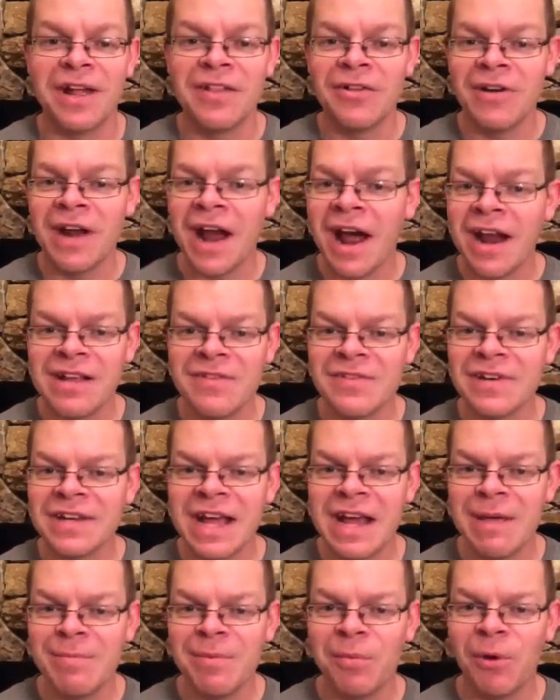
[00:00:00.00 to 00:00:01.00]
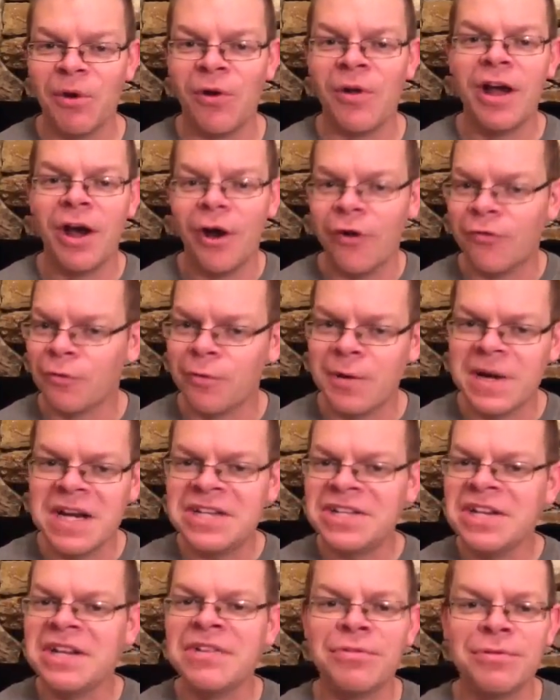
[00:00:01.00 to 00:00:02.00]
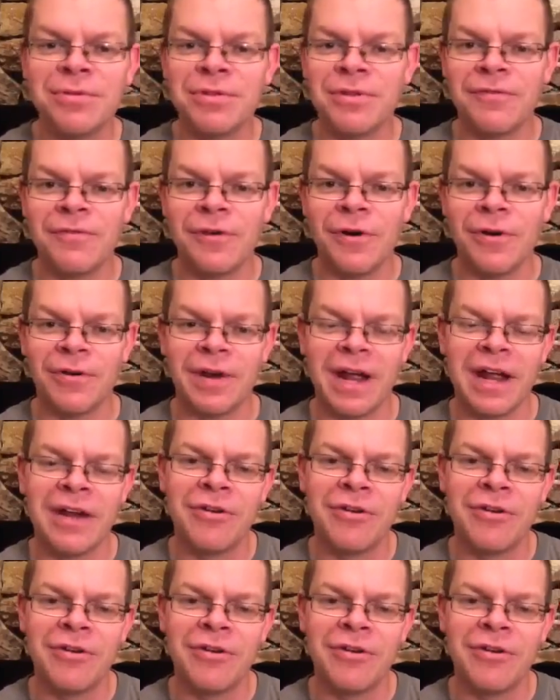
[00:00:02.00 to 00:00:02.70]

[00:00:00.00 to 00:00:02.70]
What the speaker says: And they're not even capable of reaching through the phone